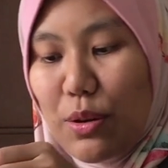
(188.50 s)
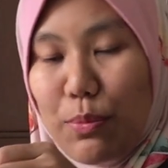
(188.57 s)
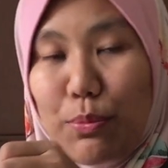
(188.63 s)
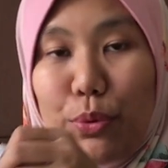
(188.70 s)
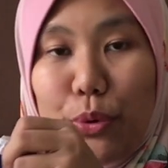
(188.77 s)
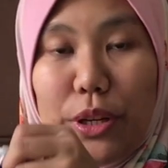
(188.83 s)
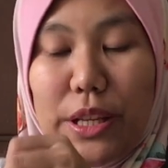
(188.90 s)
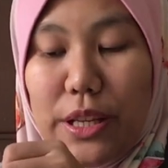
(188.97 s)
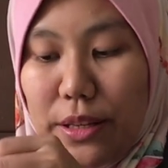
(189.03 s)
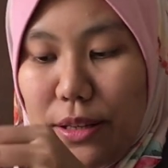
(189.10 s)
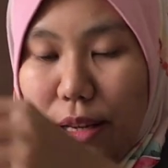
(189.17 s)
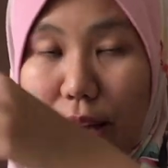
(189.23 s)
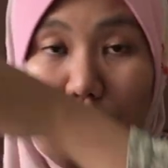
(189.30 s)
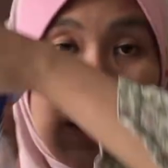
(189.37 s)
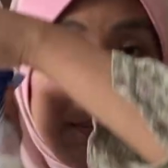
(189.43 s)
put in,
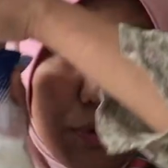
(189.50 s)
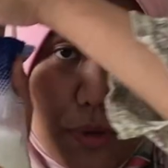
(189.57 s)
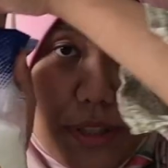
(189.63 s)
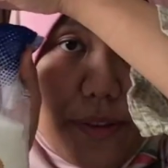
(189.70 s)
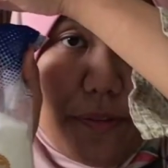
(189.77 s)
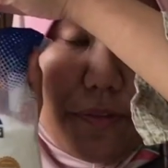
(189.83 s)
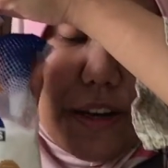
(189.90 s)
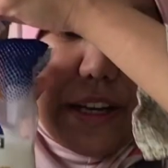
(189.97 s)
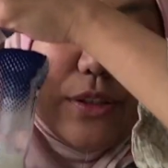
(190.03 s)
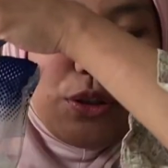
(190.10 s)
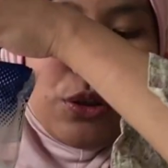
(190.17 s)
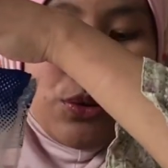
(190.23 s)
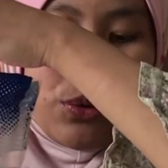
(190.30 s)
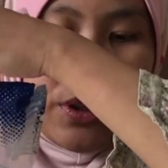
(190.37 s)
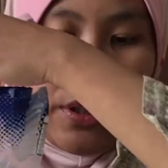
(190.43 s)
I'm using fine
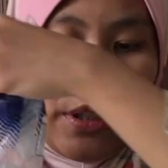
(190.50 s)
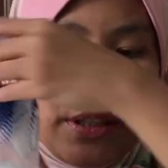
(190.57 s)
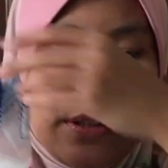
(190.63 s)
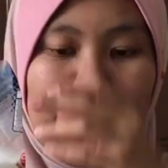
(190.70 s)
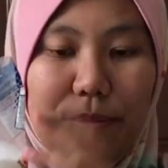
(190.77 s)
sugar.